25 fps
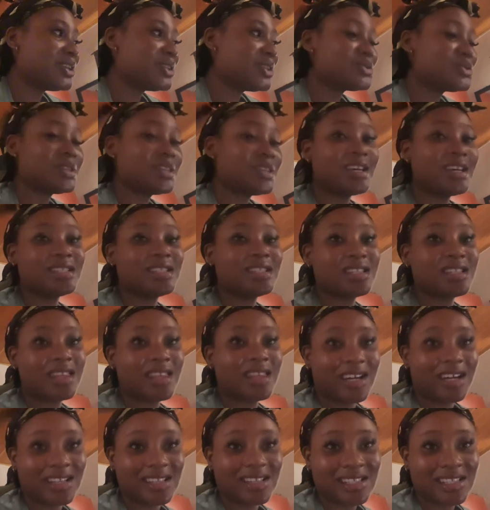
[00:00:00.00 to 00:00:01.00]
today is the
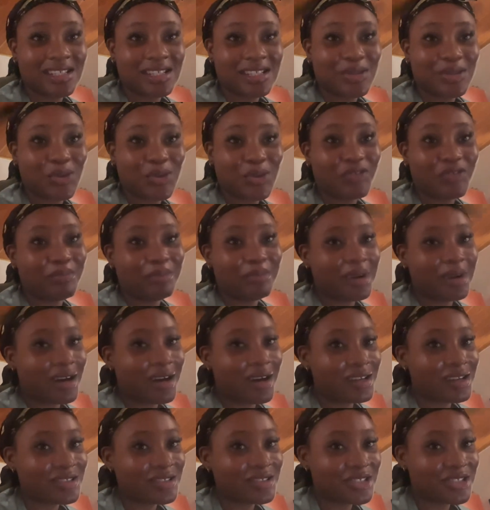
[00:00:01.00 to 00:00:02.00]
thirteenth of
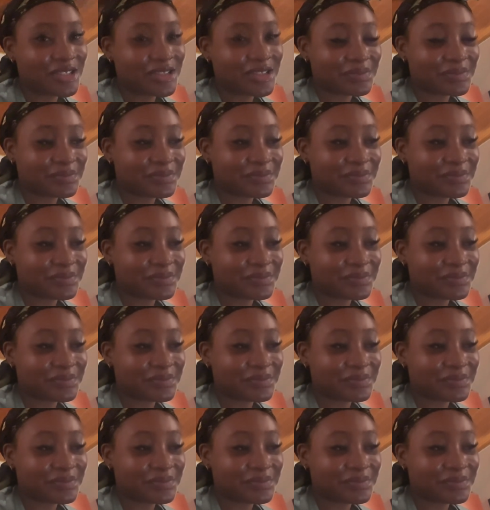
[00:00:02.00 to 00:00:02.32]
March.